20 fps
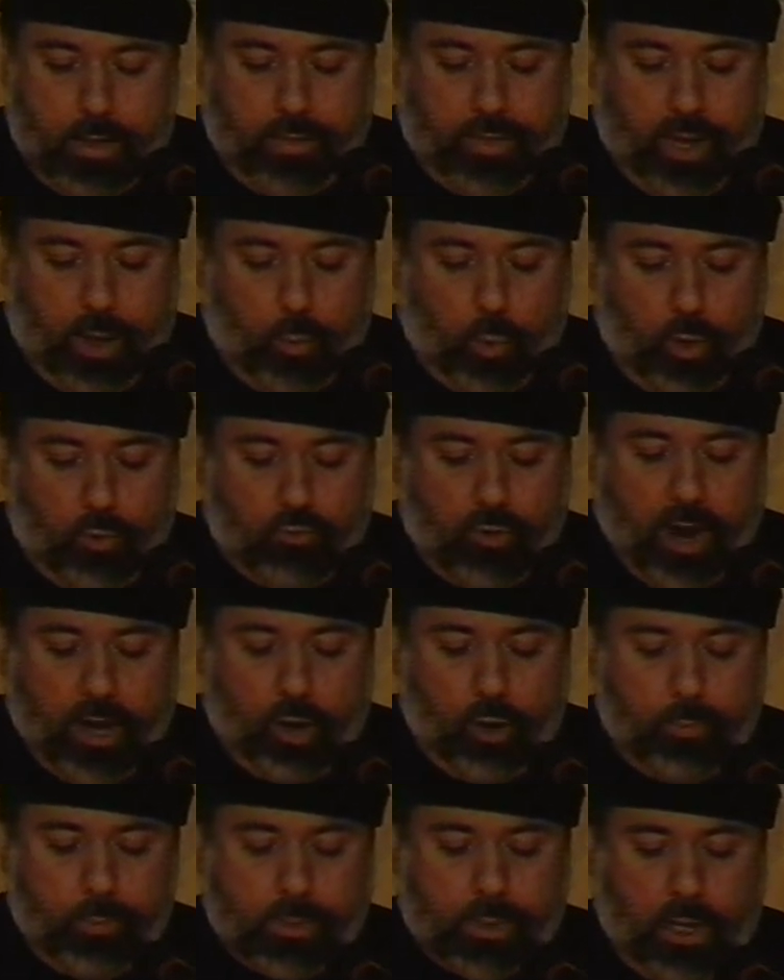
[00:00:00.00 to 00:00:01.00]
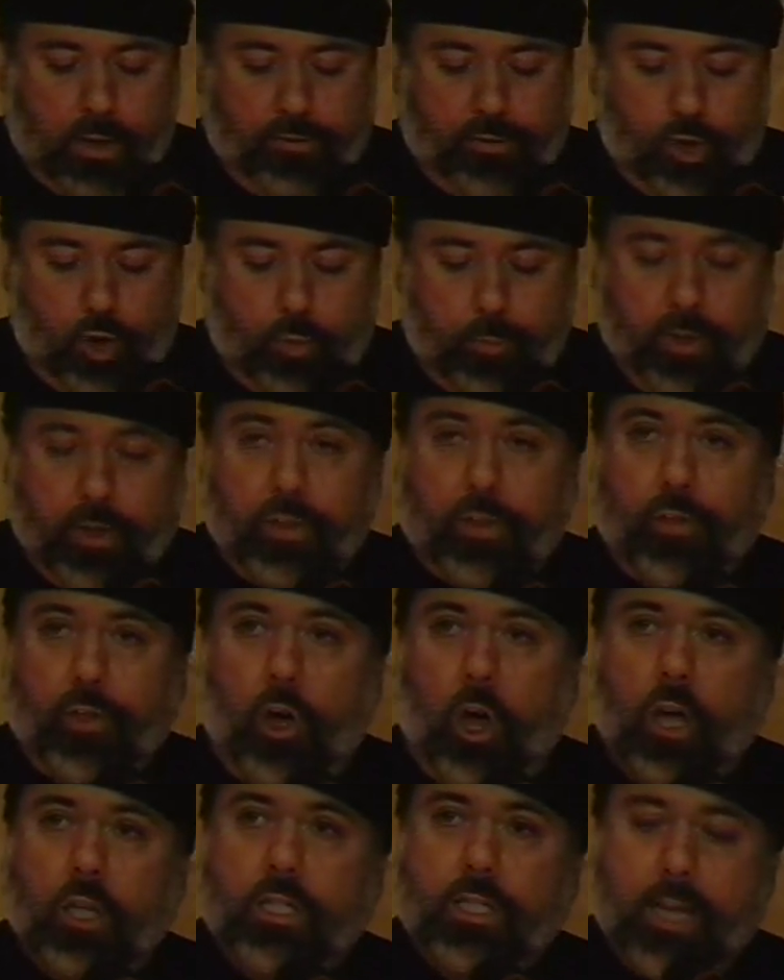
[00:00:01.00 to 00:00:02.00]
There were realms of human
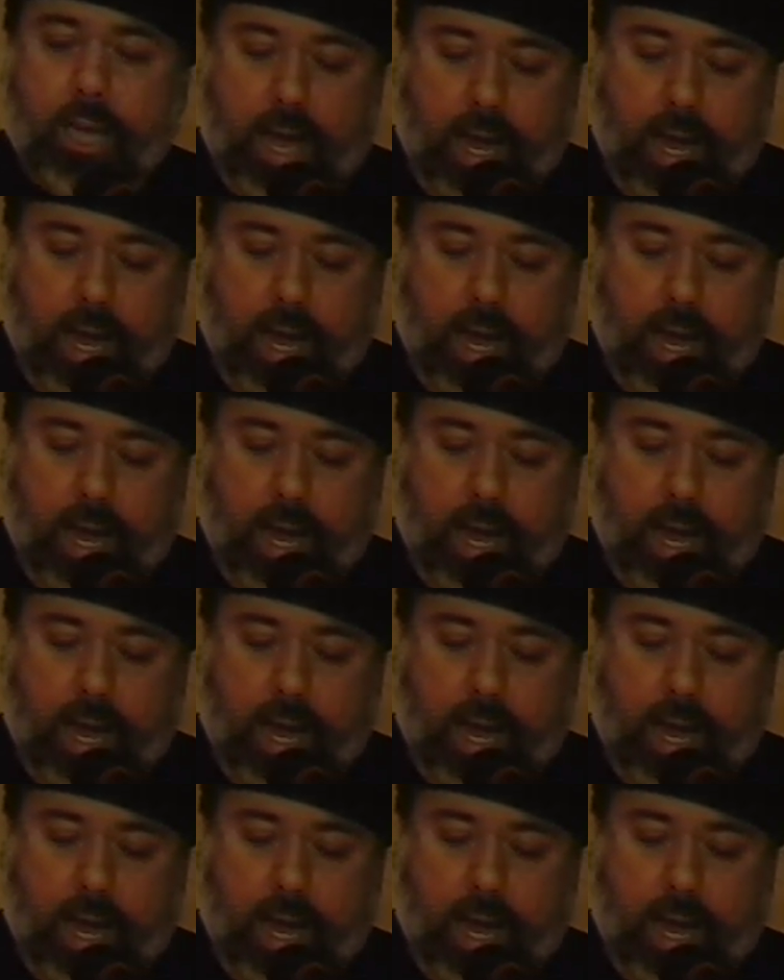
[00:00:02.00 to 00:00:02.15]
thought